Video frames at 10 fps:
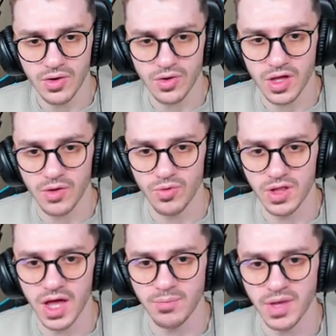Okay,
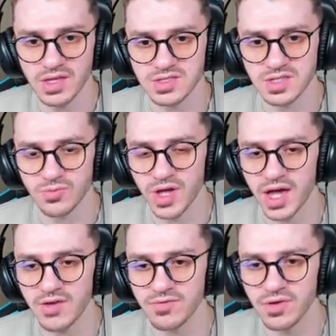well, amazing. We
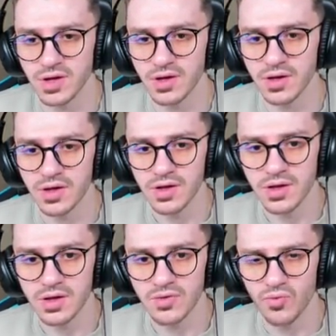have uh,
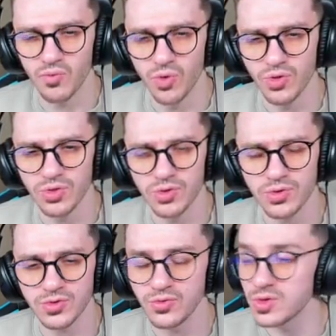one
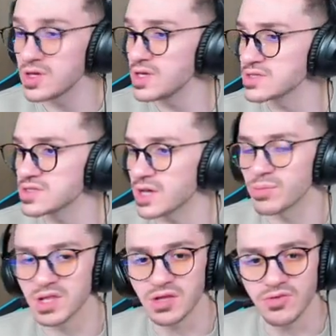or two keys, I
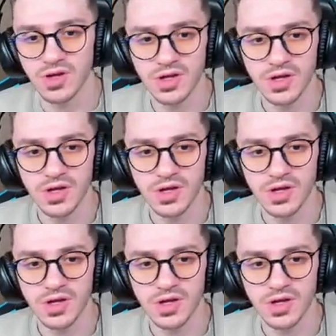believe.